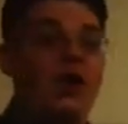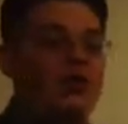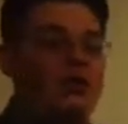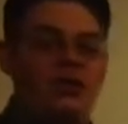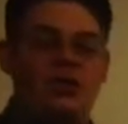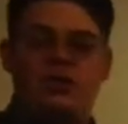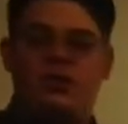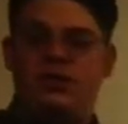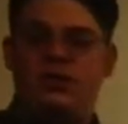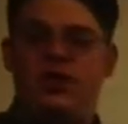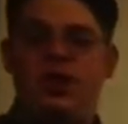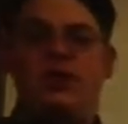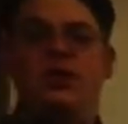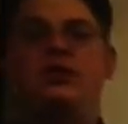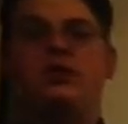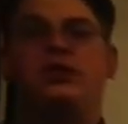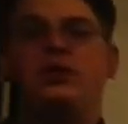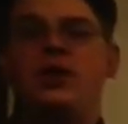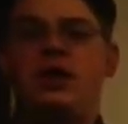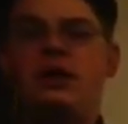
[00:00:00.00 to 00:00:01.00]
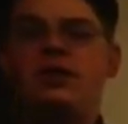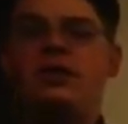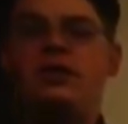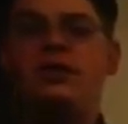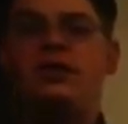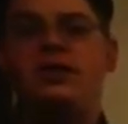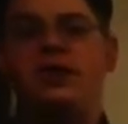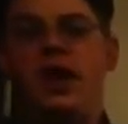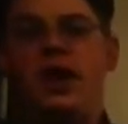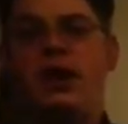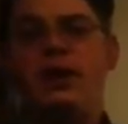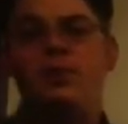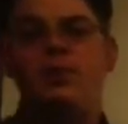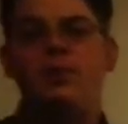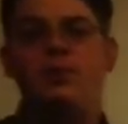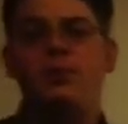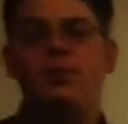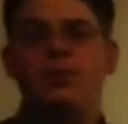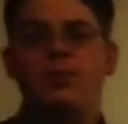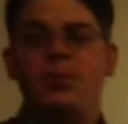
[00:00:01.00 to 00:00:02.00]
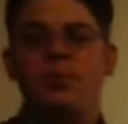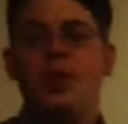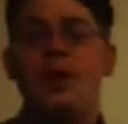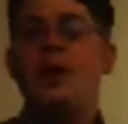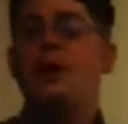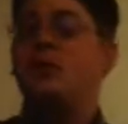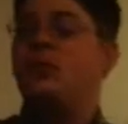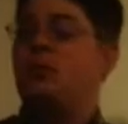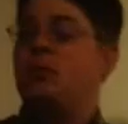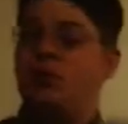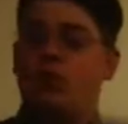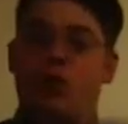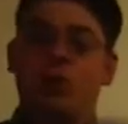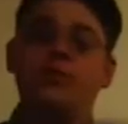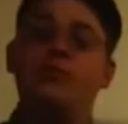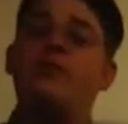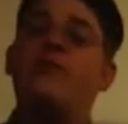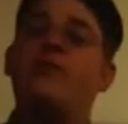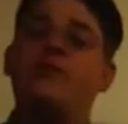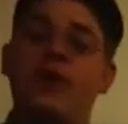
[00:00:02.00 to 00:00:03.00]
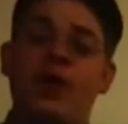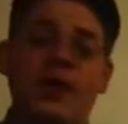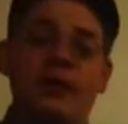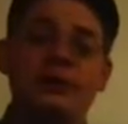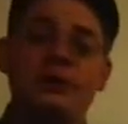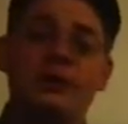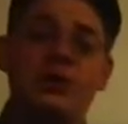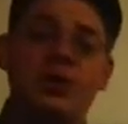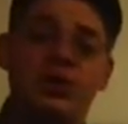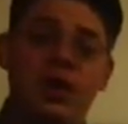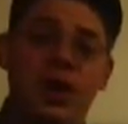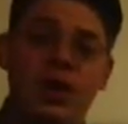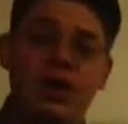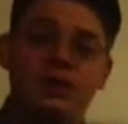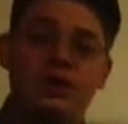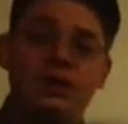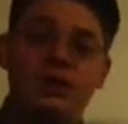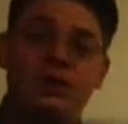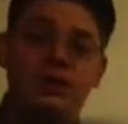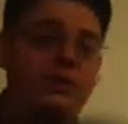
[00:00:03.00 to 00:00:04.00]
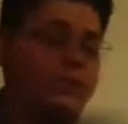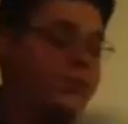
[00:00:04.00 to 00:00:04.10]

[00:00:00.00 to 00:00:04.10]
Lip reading: The scale stays the same, sharps and flats will change,